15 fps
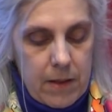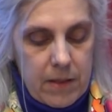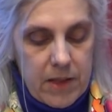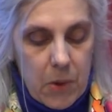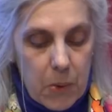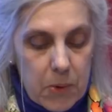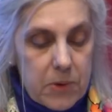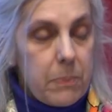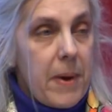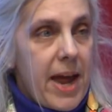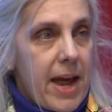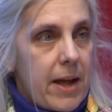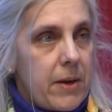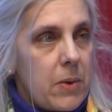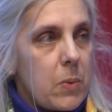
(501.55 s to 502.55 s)
"The old
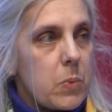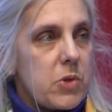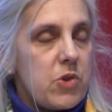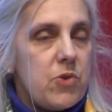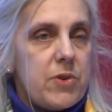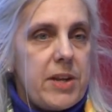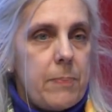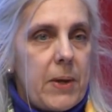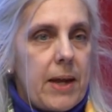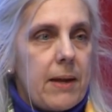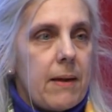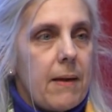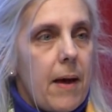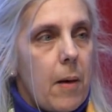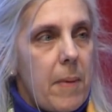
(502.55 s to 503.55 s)
man was
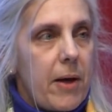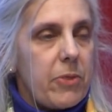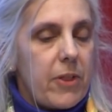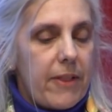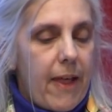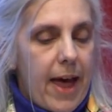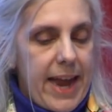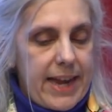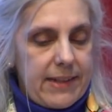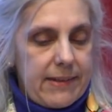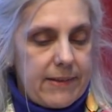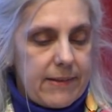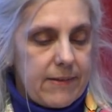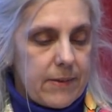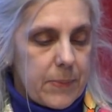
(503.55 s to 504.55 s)
dreaming about the
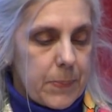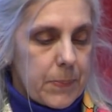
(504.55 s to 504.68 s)
lions."